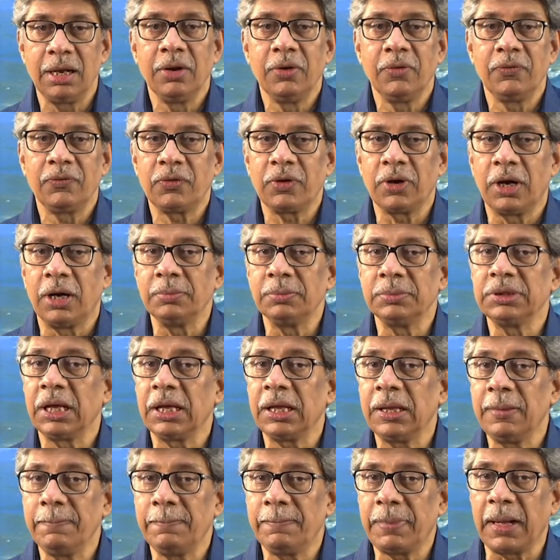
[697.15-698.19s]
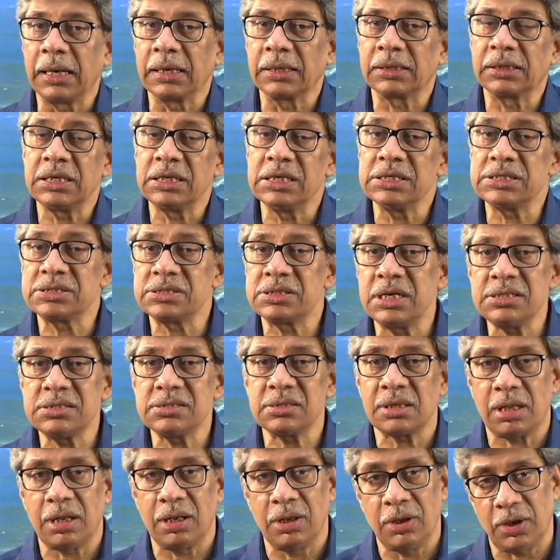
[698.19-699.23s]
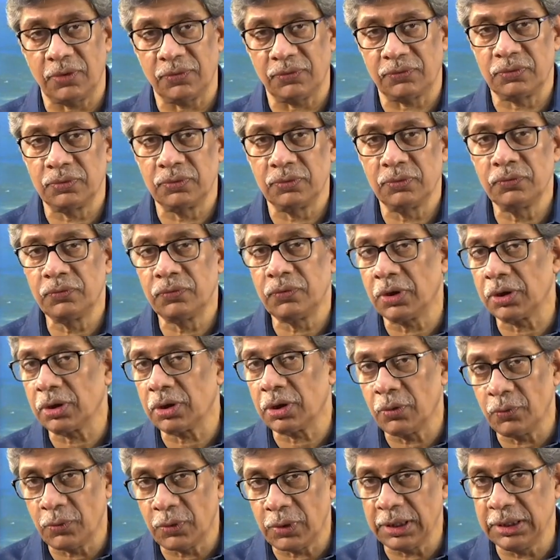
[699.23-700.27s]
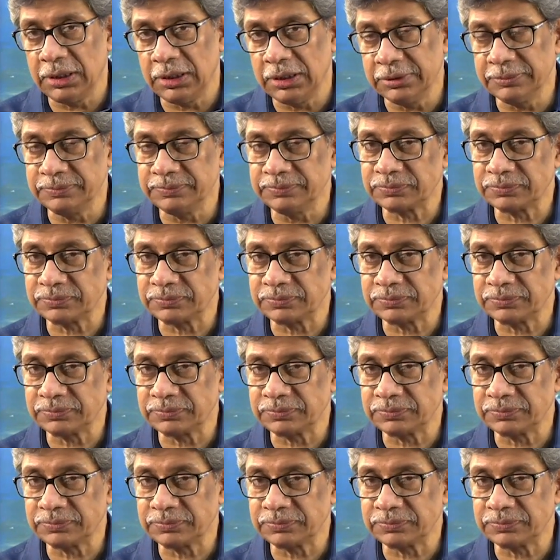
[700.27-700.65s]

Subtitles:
from the impact stays aloft for a while,